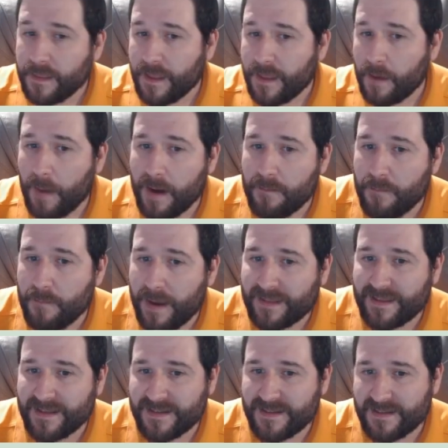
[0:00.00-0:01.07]
that might
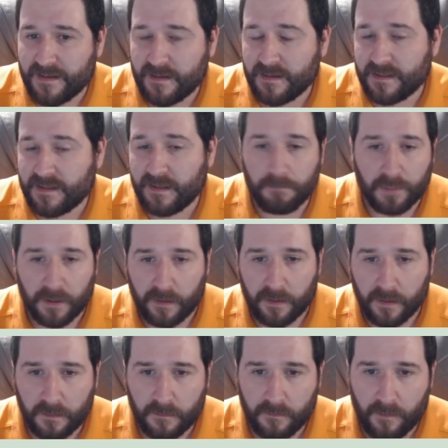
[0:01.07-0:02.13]
make this simpler.